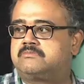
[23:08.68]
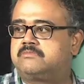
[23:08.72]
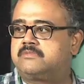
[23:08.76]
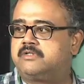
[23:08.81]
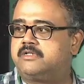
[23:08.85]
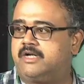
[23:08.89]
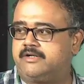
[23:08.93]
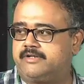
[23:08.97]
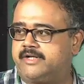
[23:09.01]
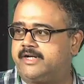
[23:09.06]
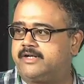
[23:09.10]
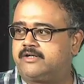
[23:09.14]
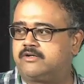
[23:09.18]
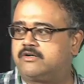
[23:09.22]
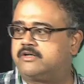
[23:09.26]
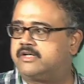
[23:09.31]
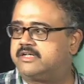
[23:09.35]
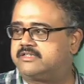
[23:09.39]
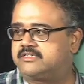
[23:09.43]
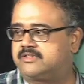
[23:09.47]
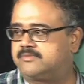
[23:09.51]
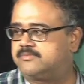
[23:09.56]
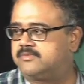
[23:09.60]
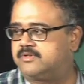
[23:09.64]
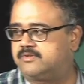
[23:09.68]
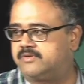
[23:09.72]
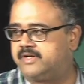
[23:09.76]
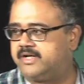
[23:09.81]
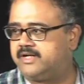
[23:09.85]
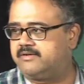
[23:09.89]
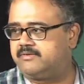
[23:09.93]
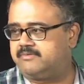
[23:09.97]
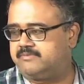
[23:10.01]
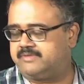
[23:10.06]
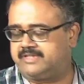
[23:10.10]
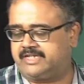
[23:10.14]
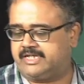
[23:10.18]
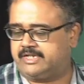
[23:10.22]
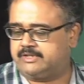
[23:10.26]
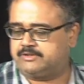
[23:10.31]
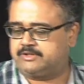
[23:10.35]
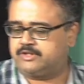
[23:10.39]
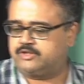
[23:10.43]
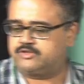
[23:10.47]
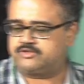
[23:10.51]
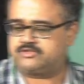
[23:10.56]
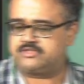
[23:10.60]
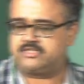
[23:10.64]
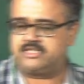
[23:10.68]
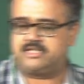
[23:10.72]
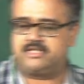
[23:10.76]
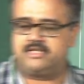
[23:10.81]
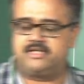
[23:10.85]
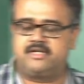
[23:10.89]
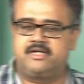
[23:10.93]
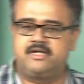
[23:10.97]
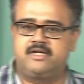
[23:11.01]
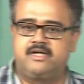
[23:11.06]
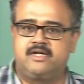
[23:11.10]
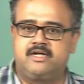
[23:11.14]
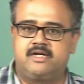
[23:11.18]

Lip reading: You have to encode it somehow, right. Whether you use the